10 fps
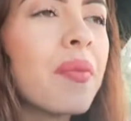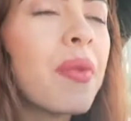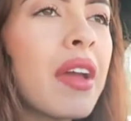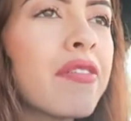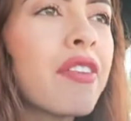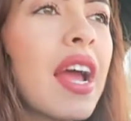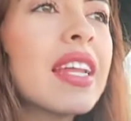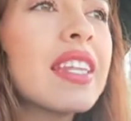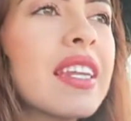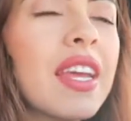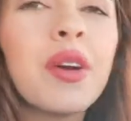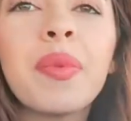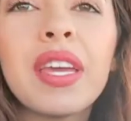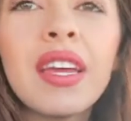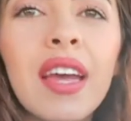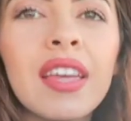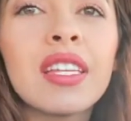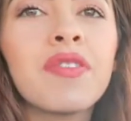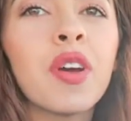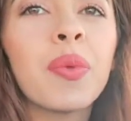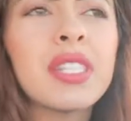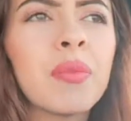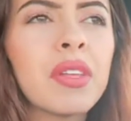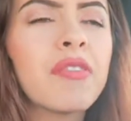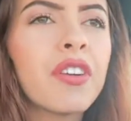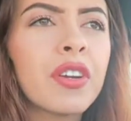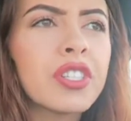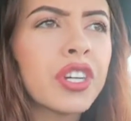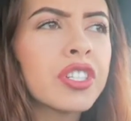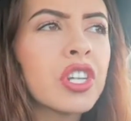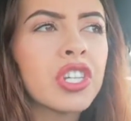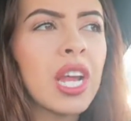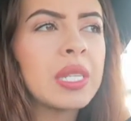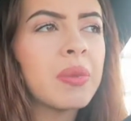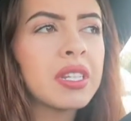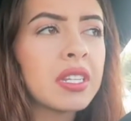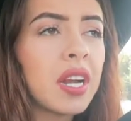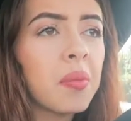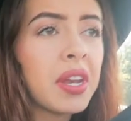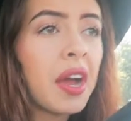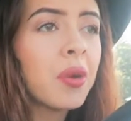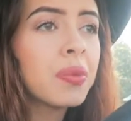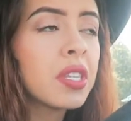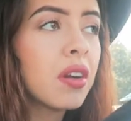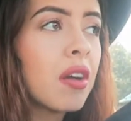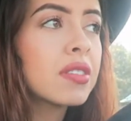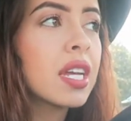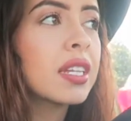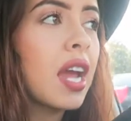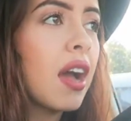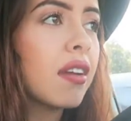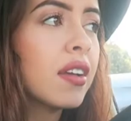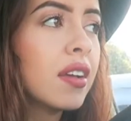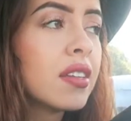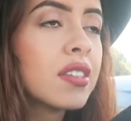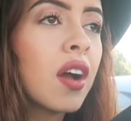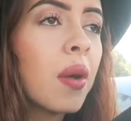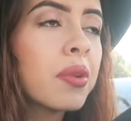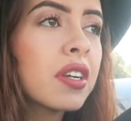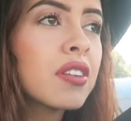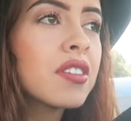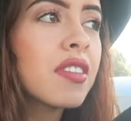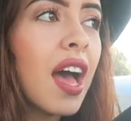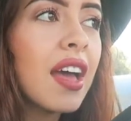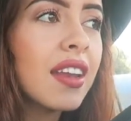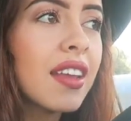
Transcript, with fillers: my friend Naomi is filming something for her church and she asked me to come and help. So I was like, yeah. So I'm gonna go do that